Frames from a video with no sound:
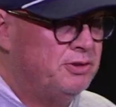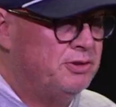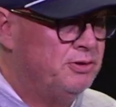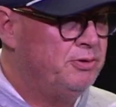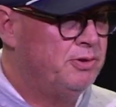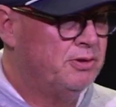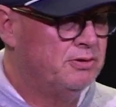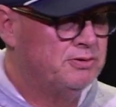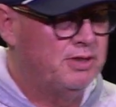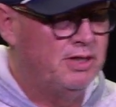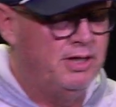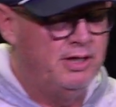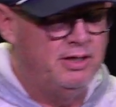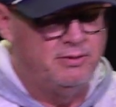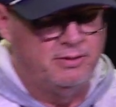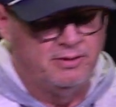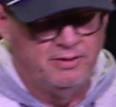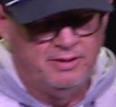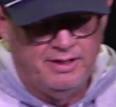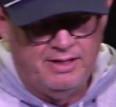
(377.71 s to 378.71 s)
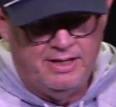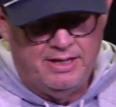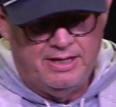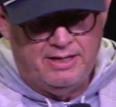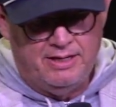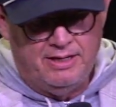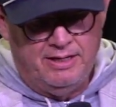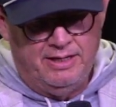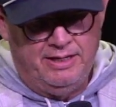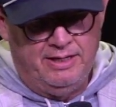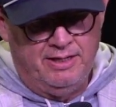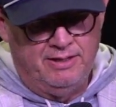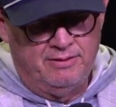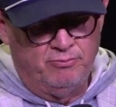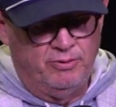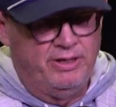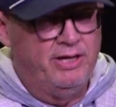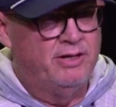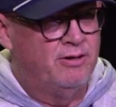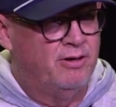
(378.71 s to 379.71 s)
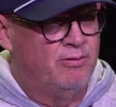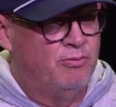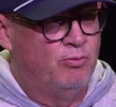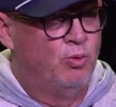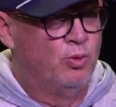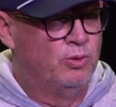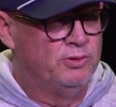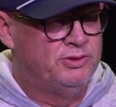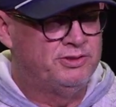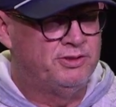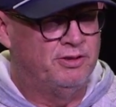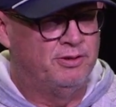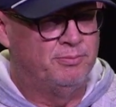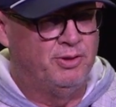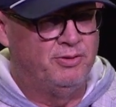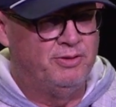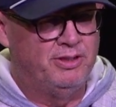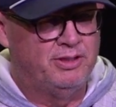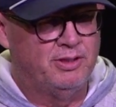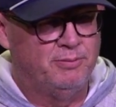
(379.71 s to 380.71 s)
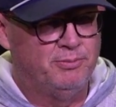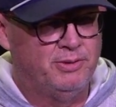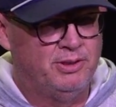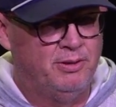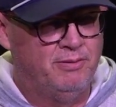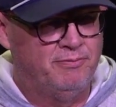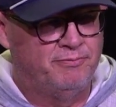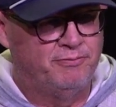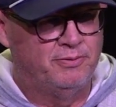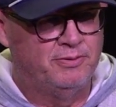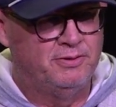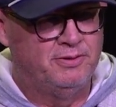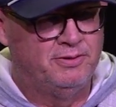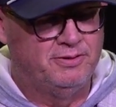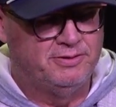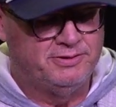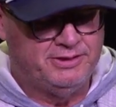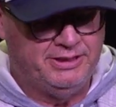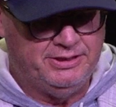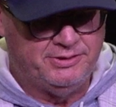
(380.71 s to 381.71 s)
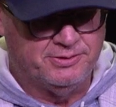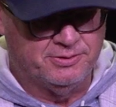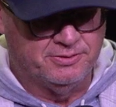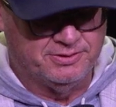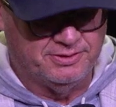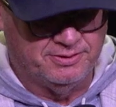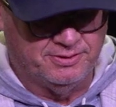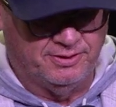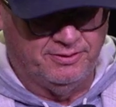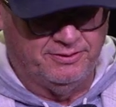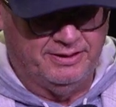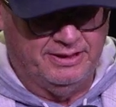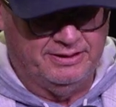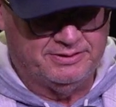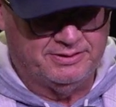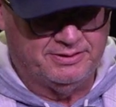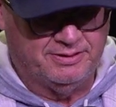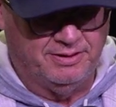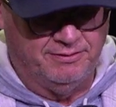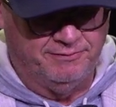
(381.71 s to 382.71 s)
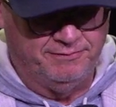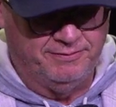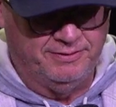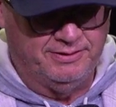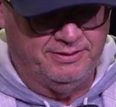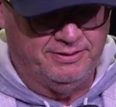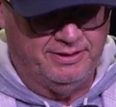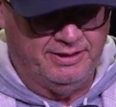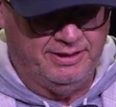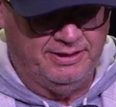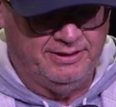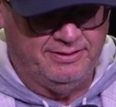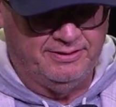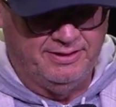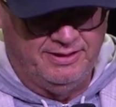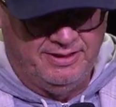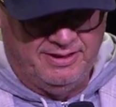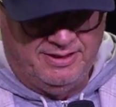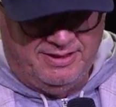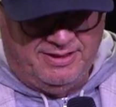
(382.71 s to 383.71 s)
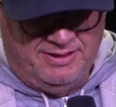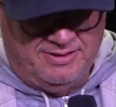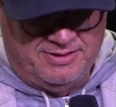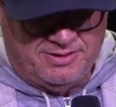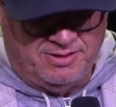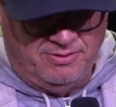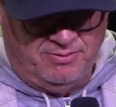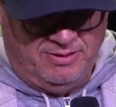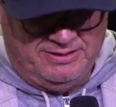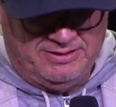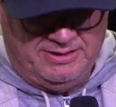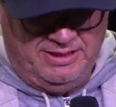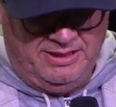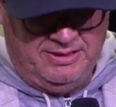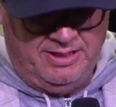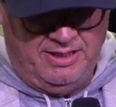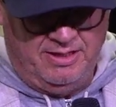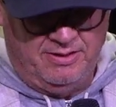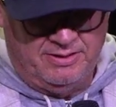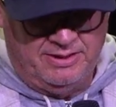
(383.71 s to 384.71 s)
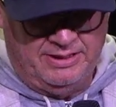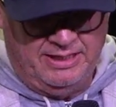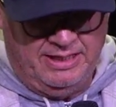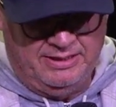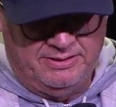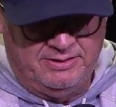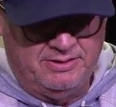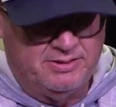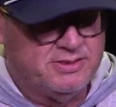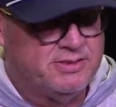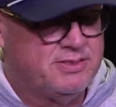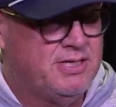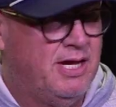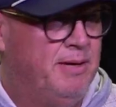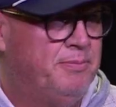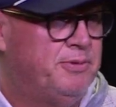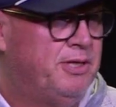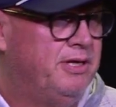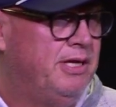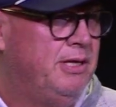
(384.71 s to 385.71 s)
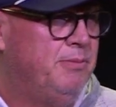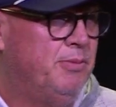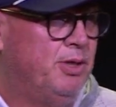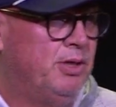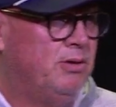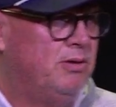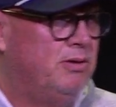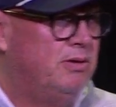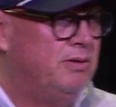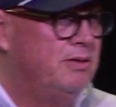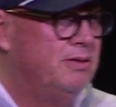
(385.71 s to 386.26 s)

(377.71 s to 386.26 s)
2 years later. And we had our awards ceremony coming up for teachers and all that stuff. And so I sat down and I just typed an email.